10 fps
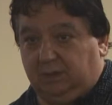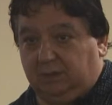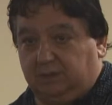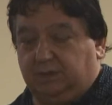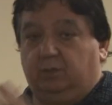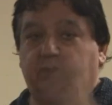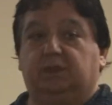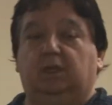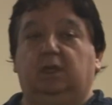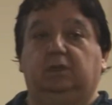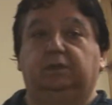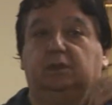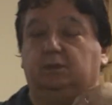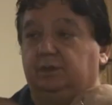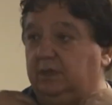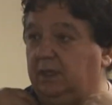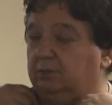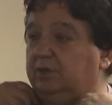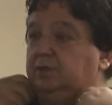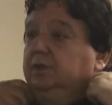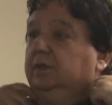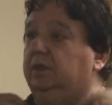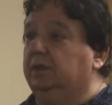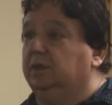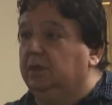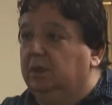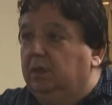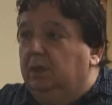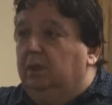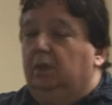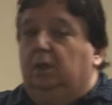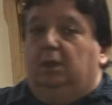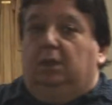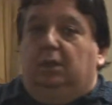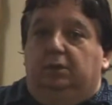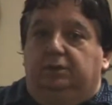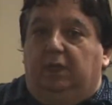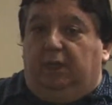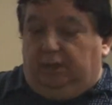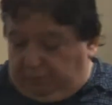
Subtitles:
Just I was dealing with a guy recently, a lieutenant